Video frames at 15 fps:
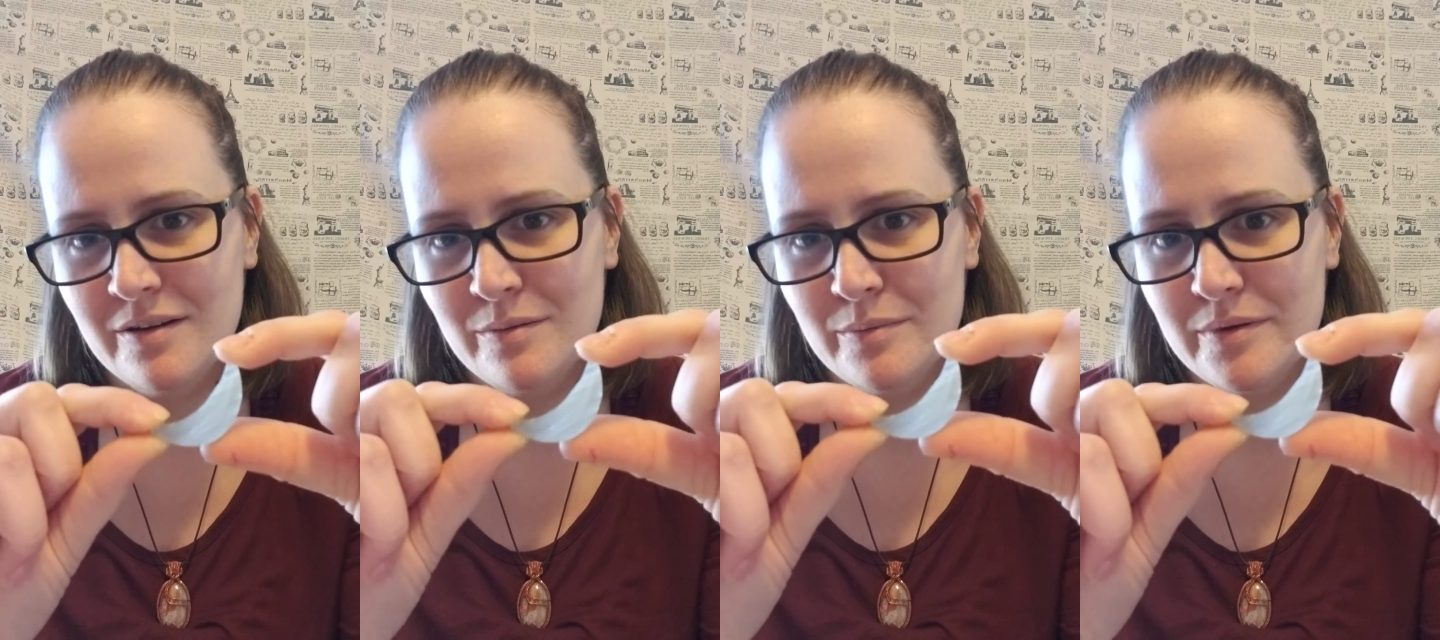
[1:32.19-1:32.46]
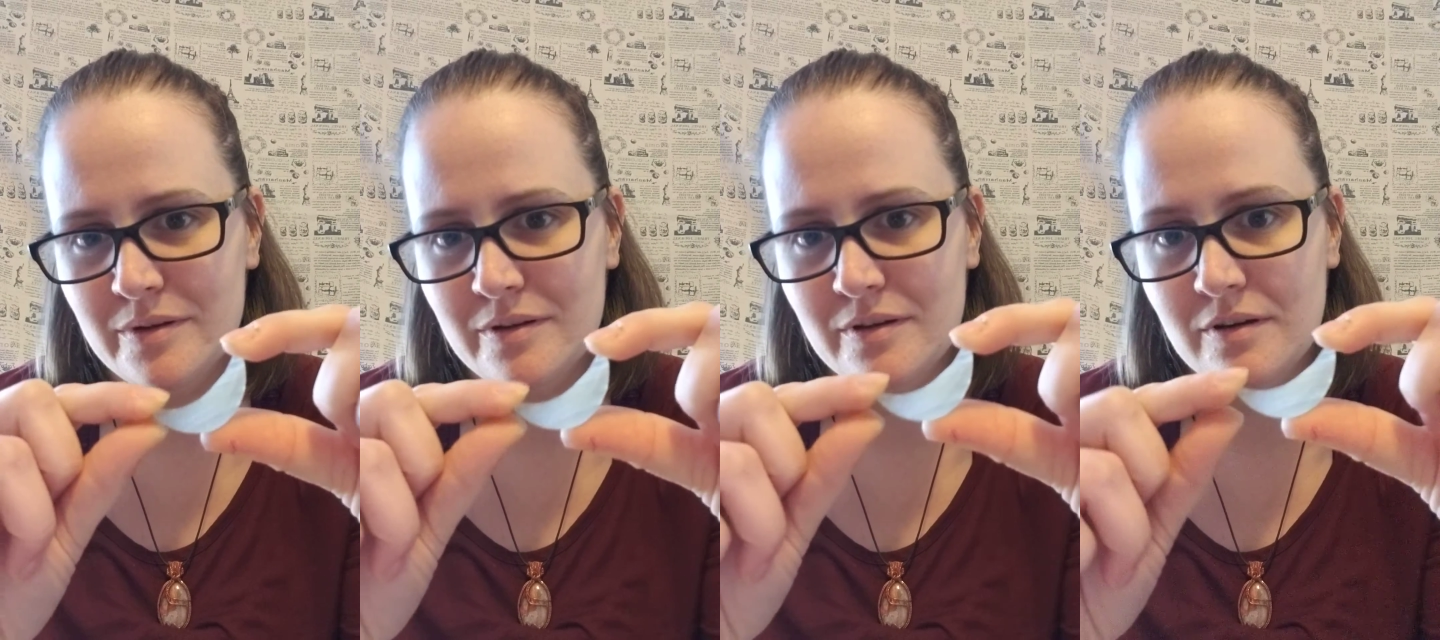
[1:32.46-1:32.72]

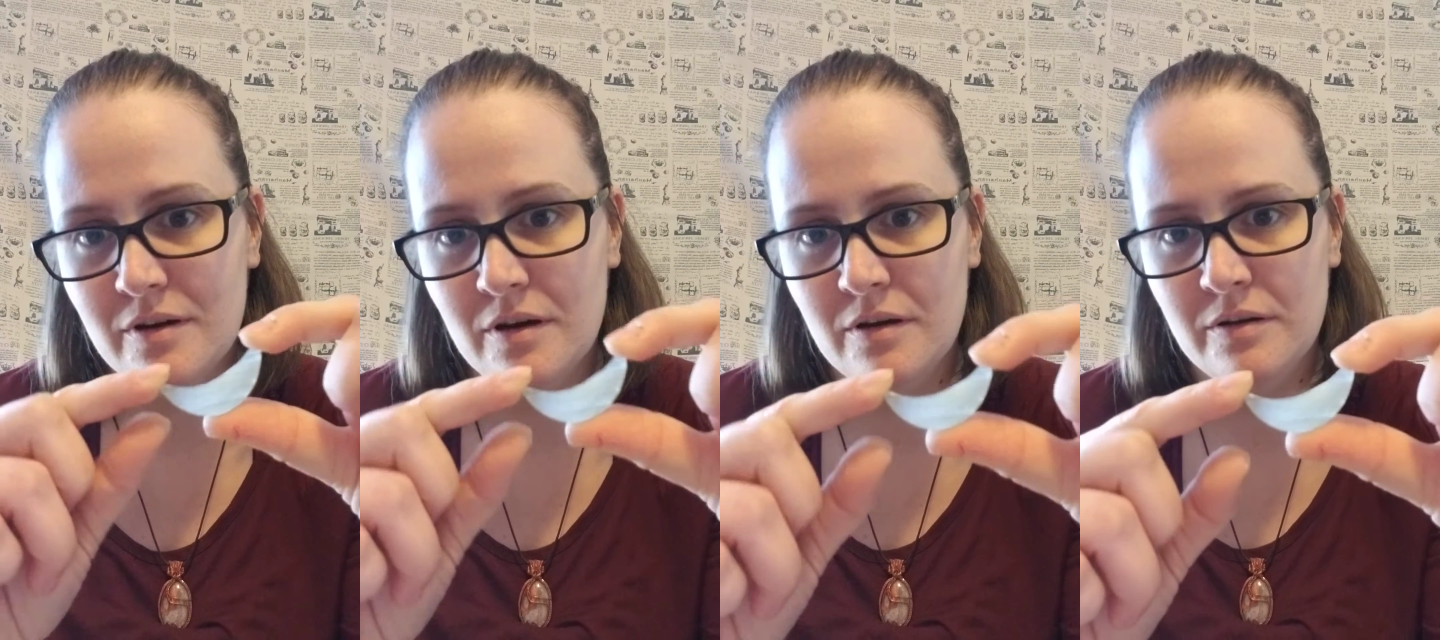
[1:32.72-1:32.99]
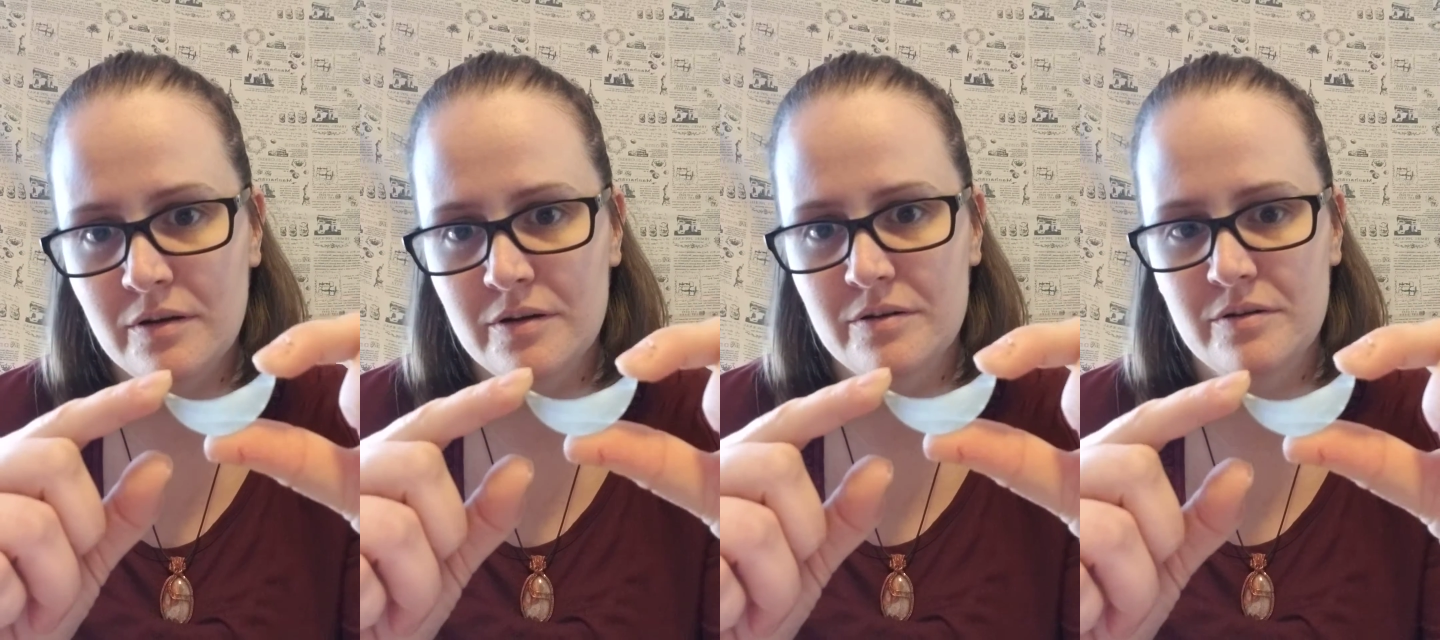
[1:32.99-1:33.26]
but the
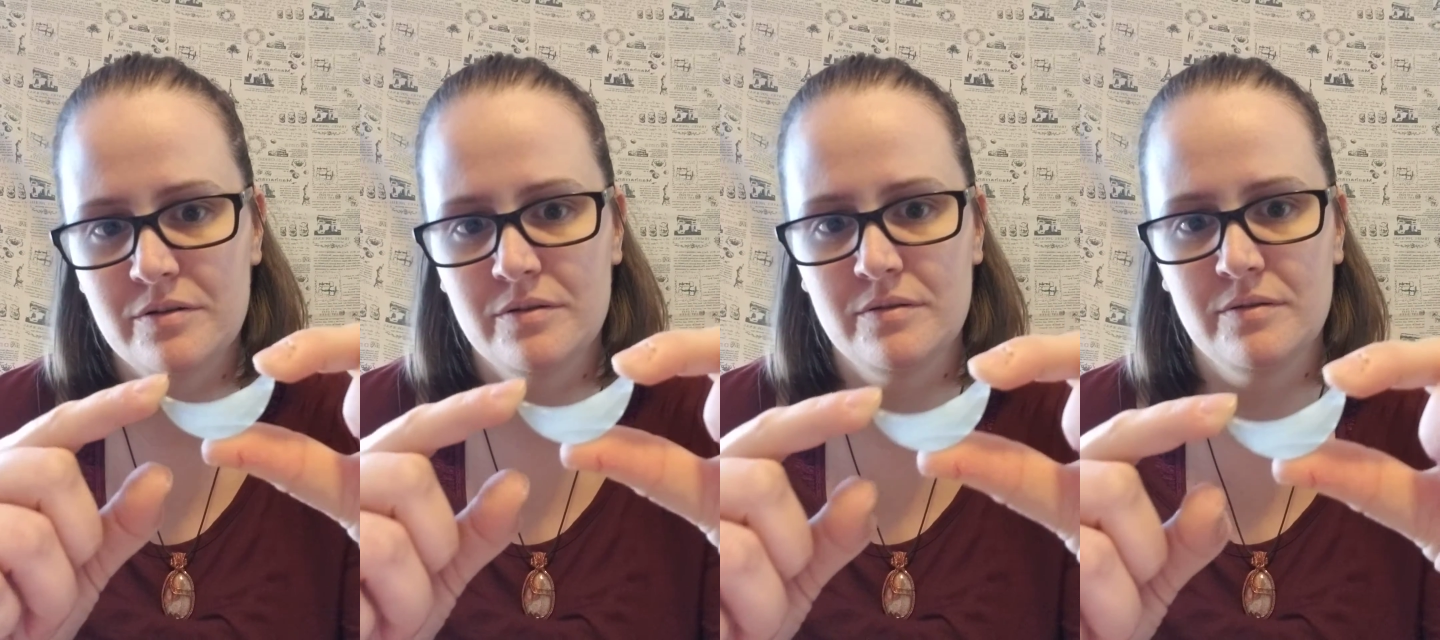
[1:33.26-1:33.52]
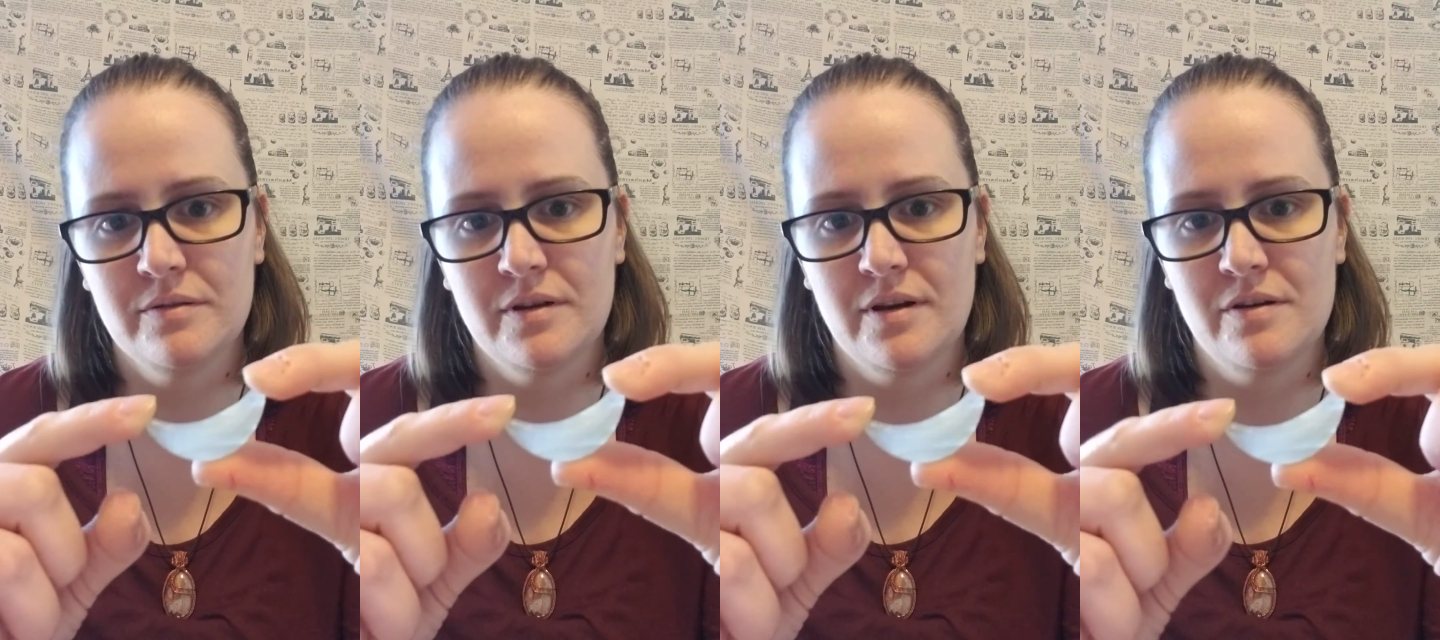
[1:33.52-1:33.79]
color's
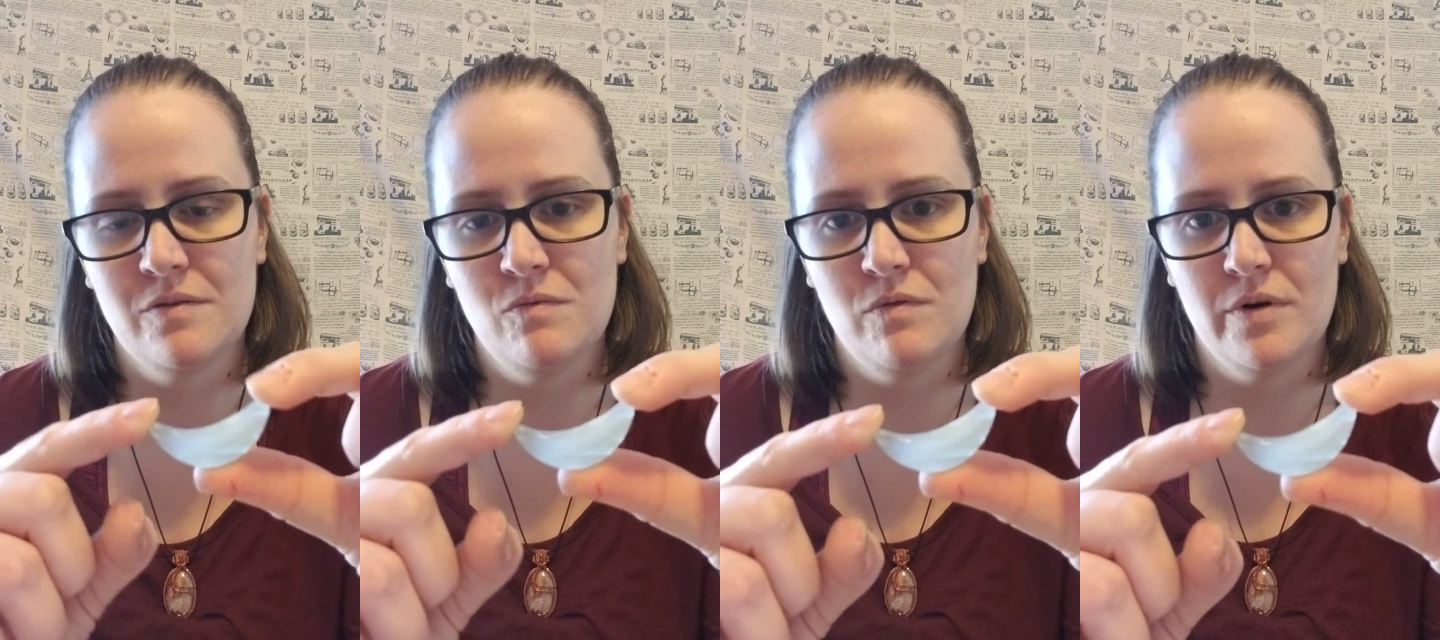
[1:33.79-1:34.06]
kind of